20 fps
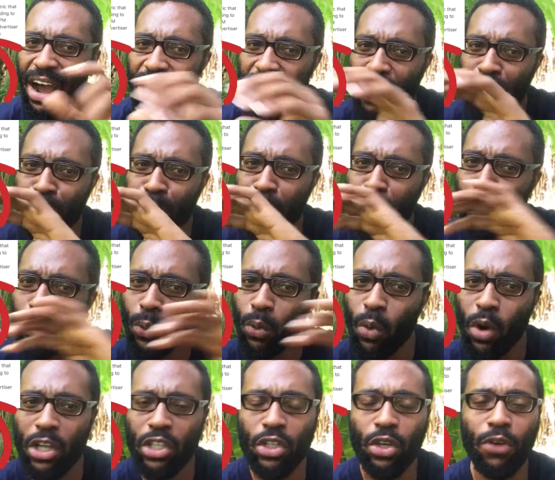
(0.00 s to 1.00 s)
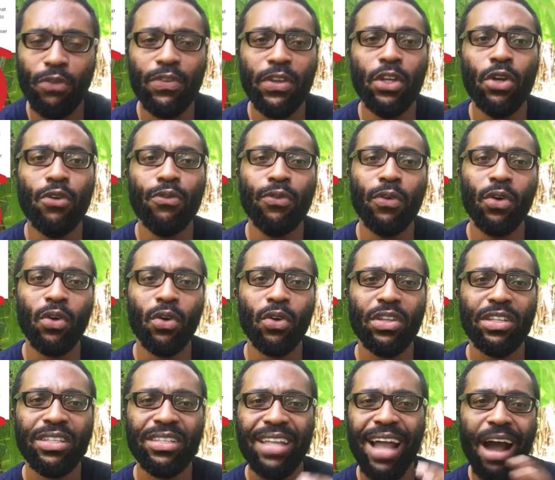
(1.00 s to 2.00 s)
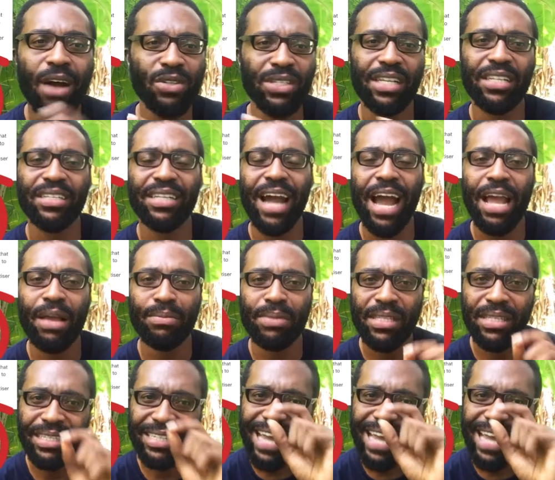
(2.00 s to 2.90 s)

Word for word: if people watch your video for 1,000 times,